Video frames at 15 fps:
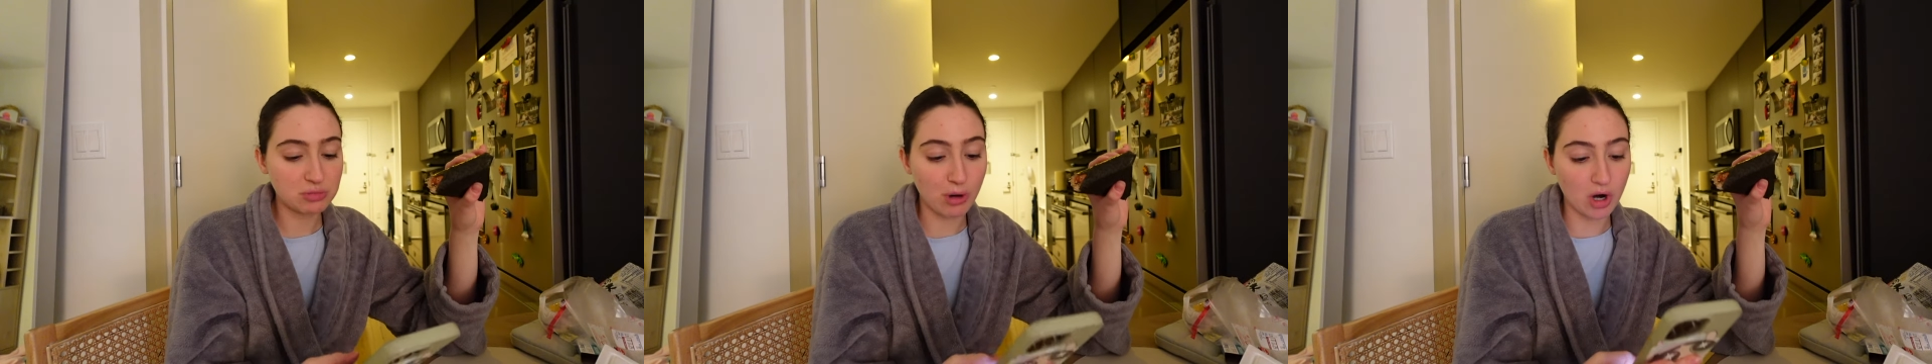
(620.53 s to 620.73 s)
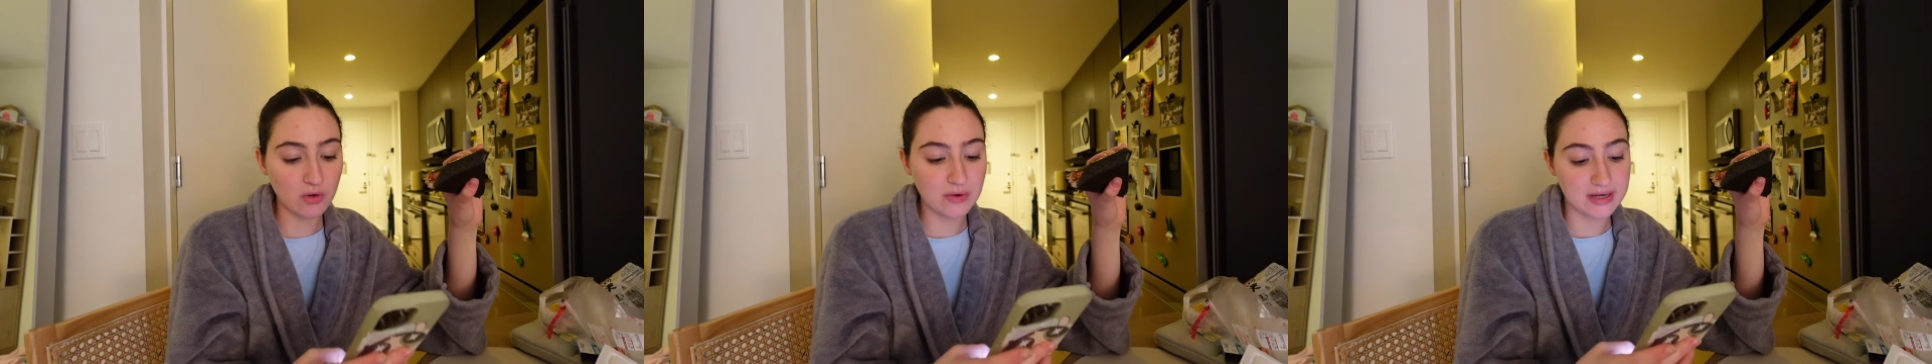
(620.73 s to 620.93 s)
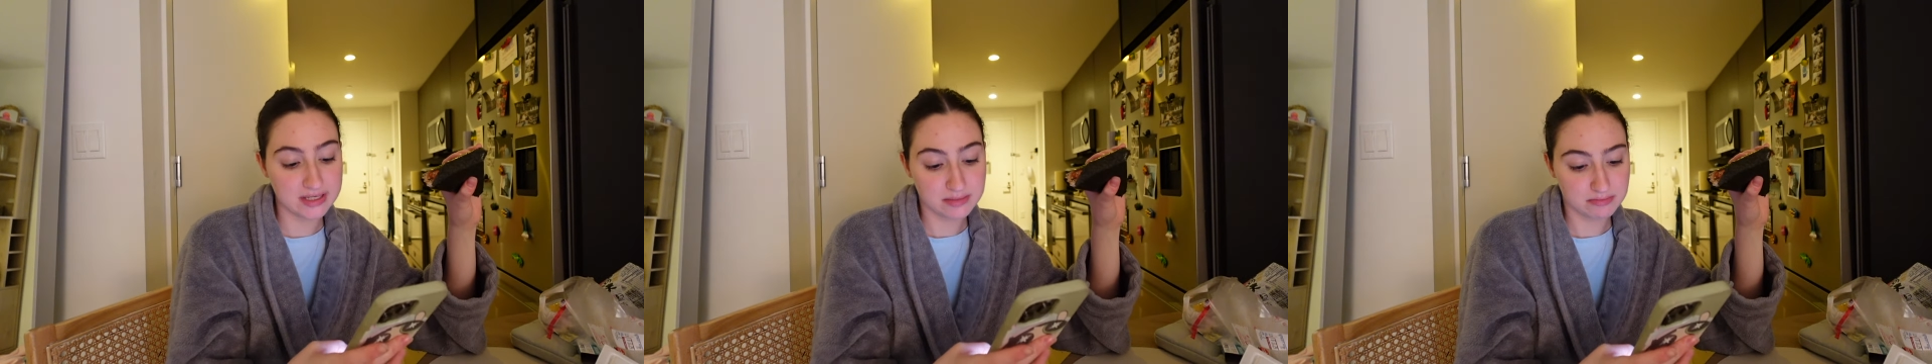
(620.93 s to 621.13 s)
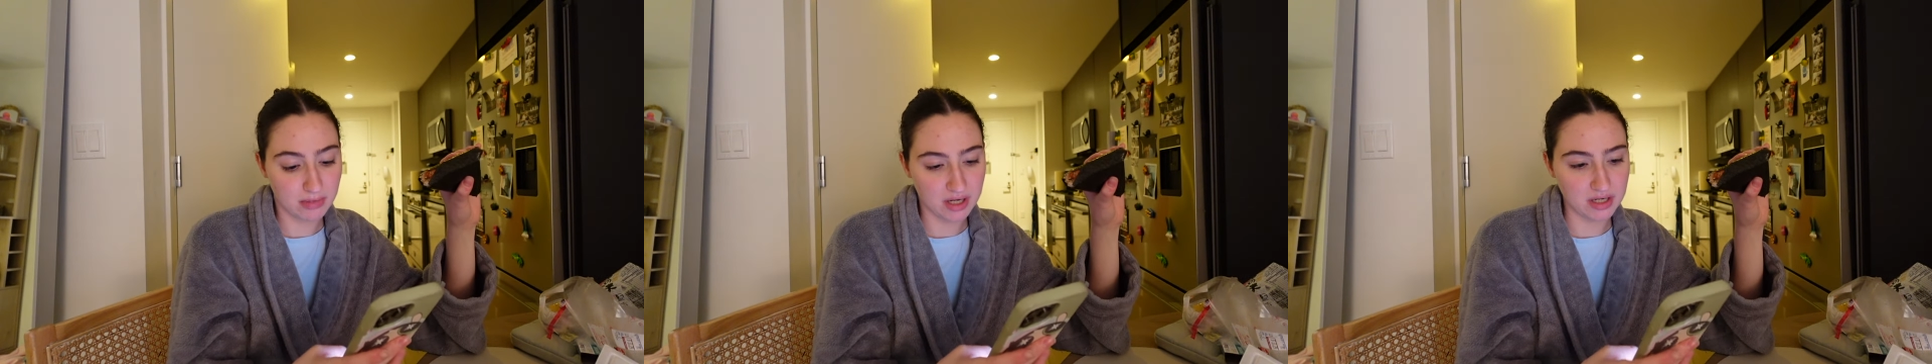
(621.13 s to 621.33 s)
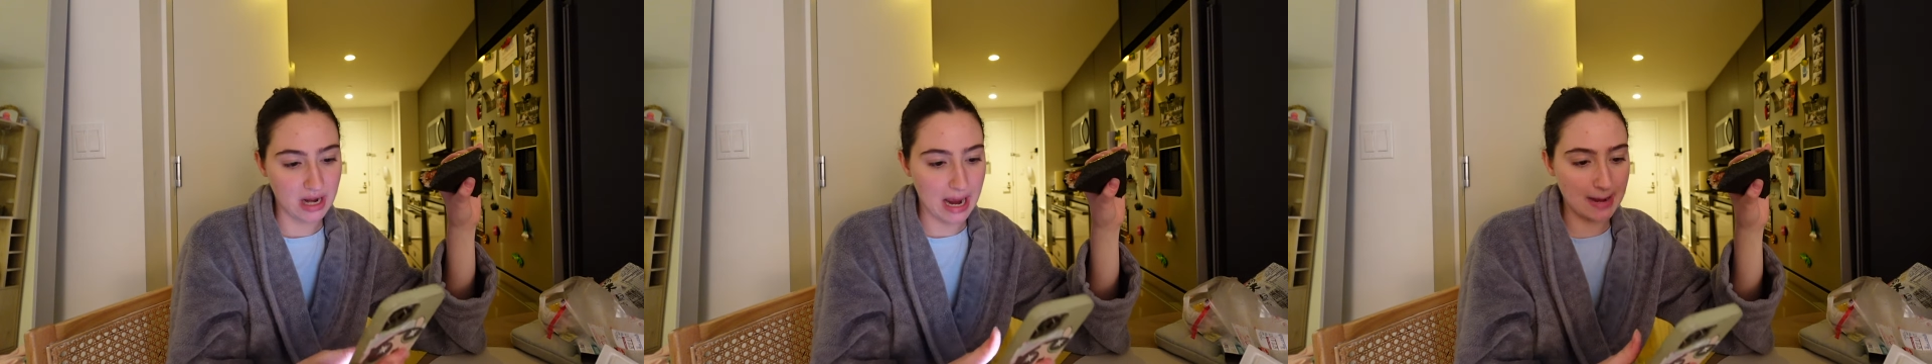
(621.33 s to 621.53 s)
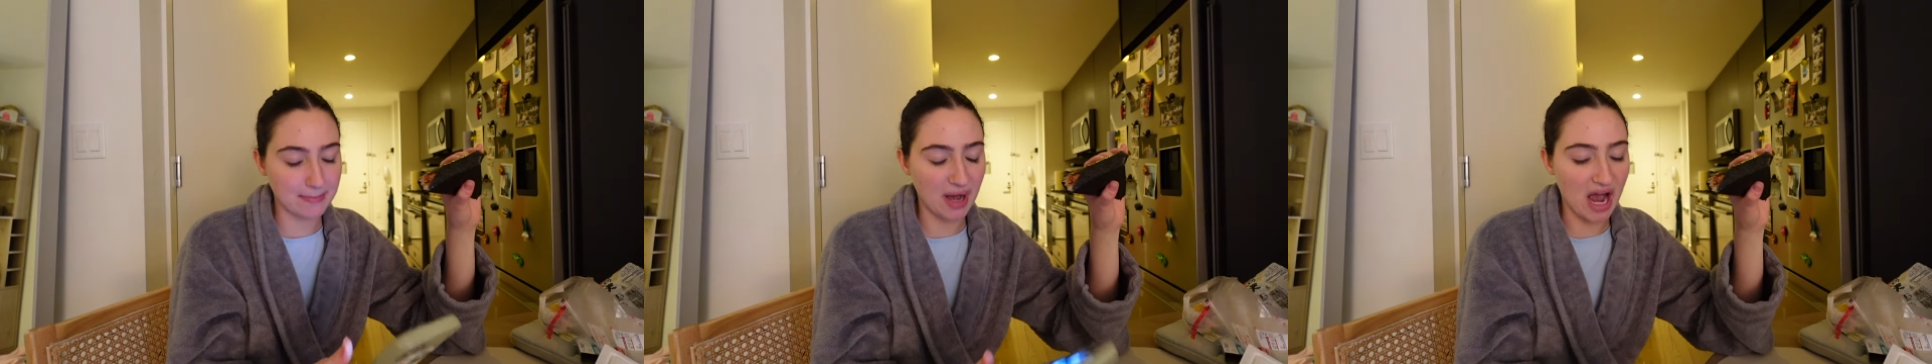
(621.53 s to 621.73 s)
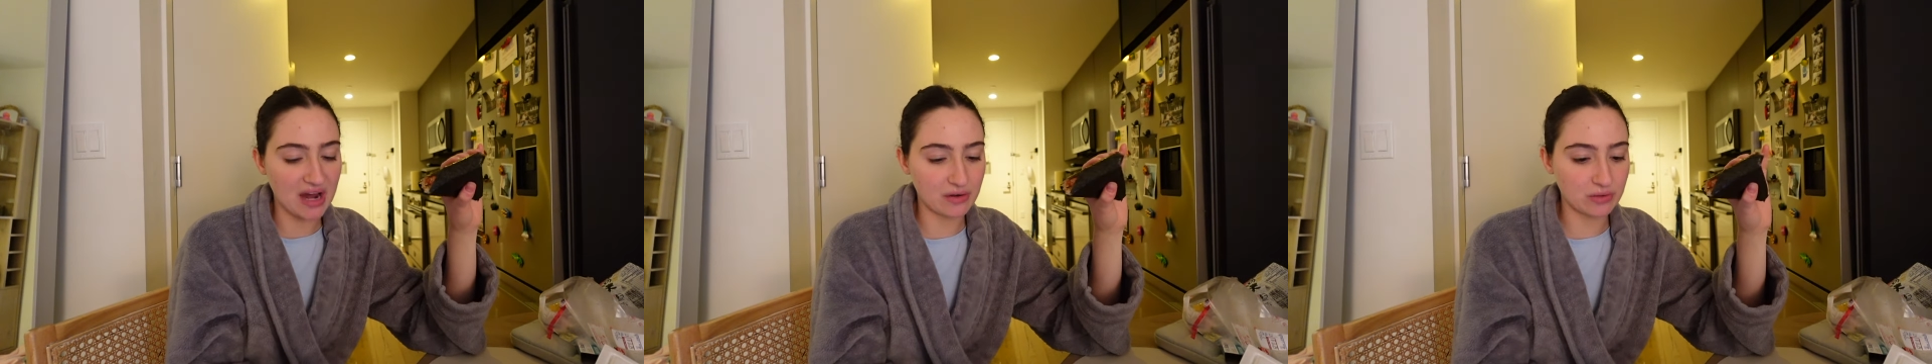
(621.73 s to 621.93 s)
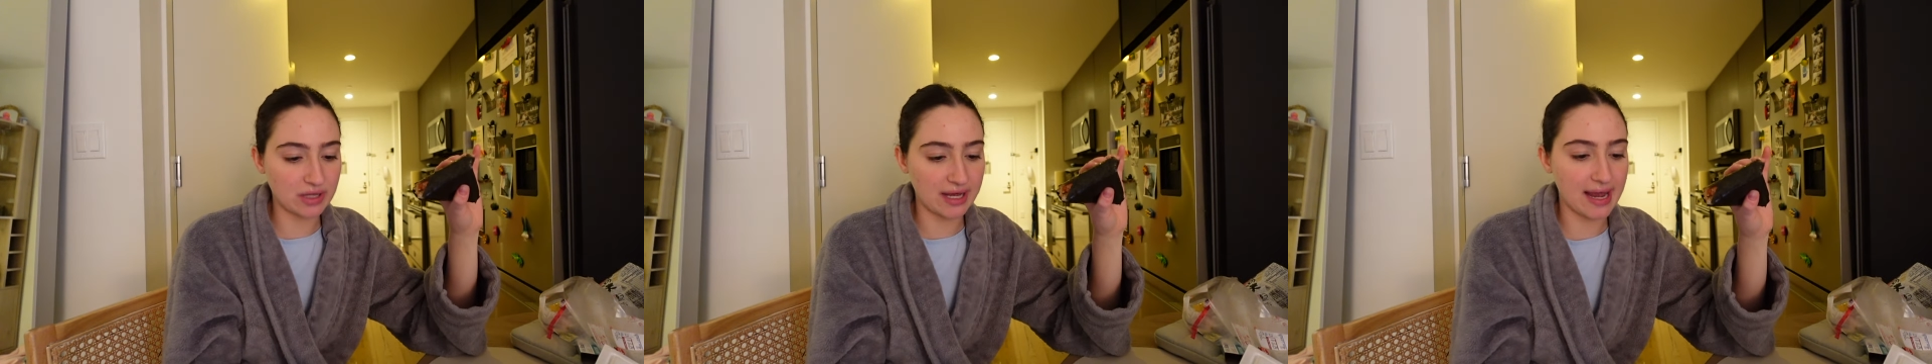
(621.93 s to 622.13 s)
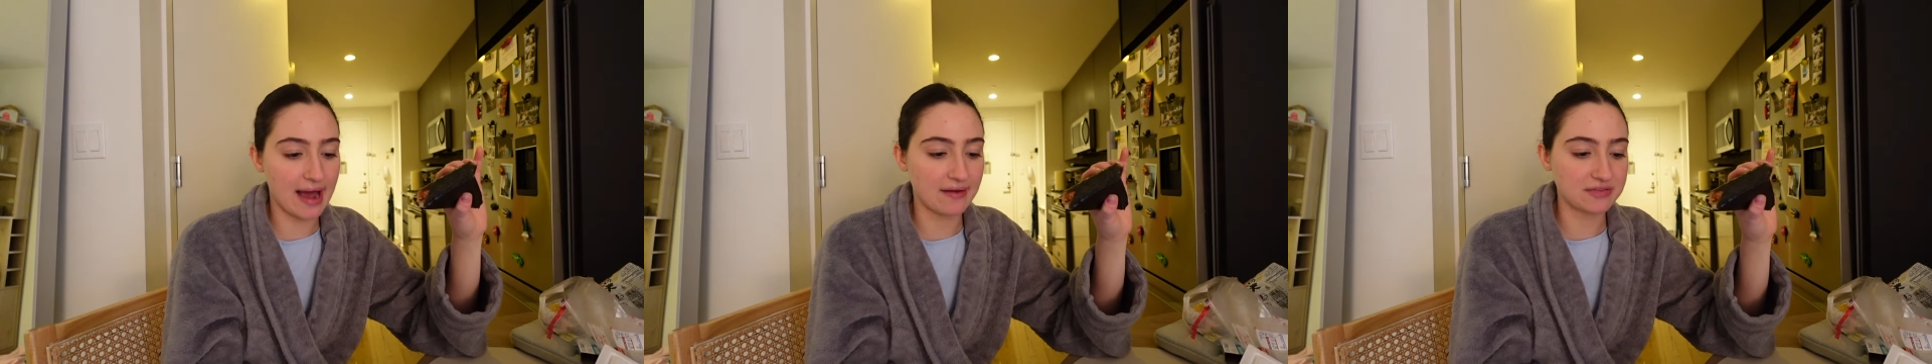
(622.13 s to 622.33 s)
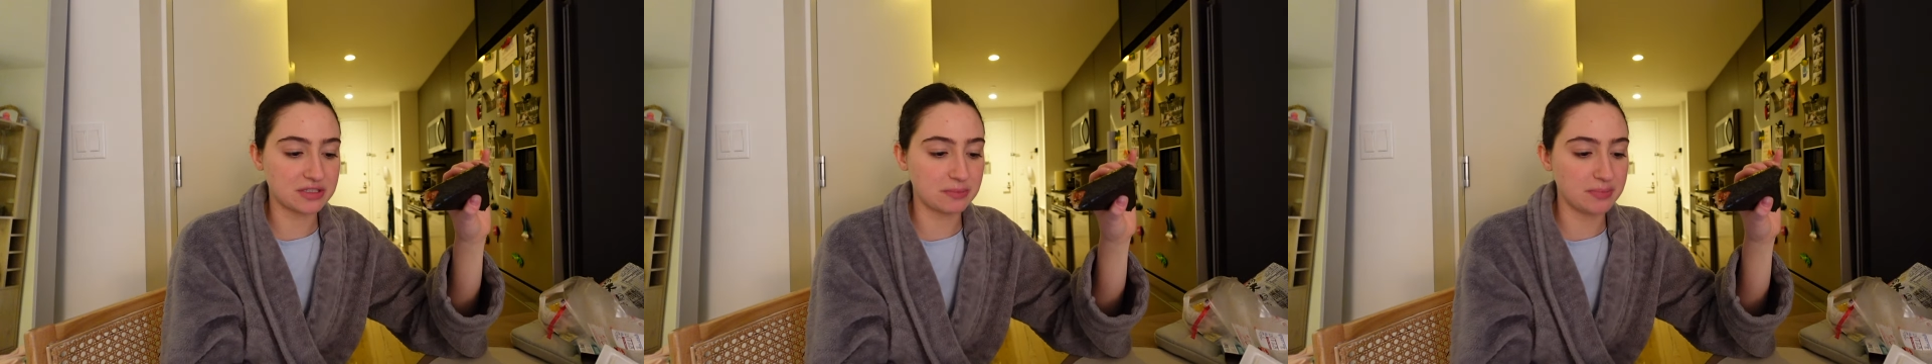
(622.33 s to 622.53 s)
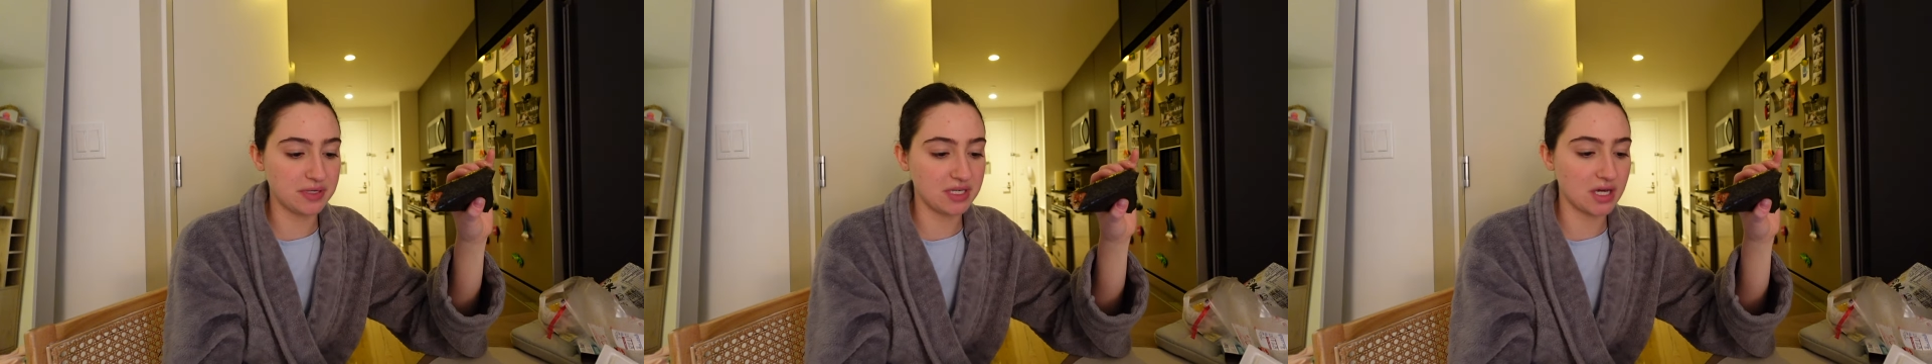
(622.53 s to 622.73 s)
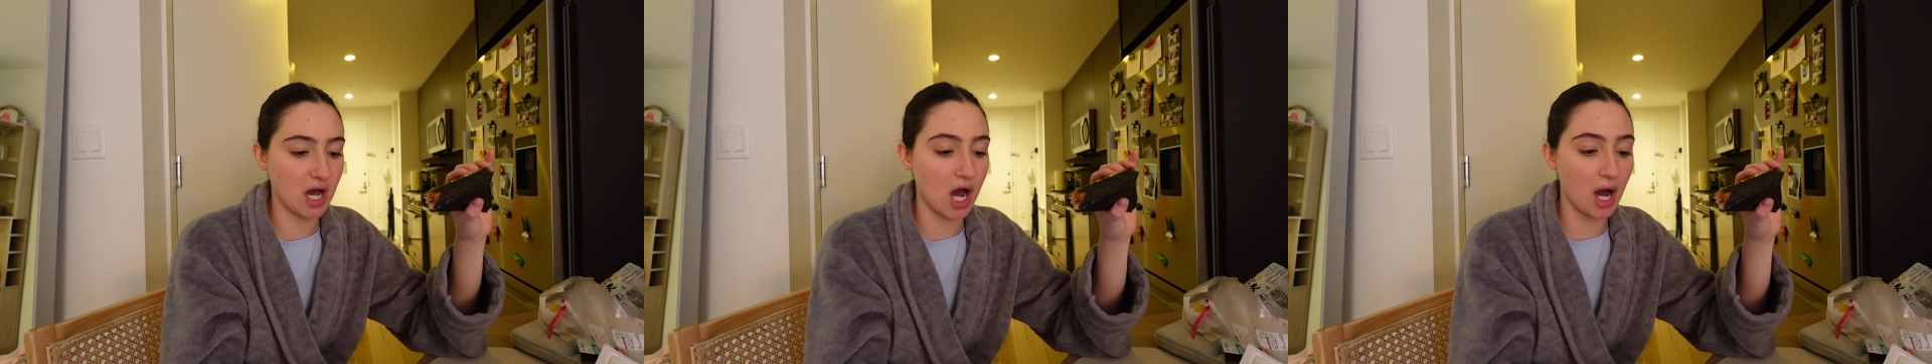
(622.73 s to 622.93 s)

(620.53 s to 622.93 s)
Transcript: Tomorrow is Monday, but I don't like have to be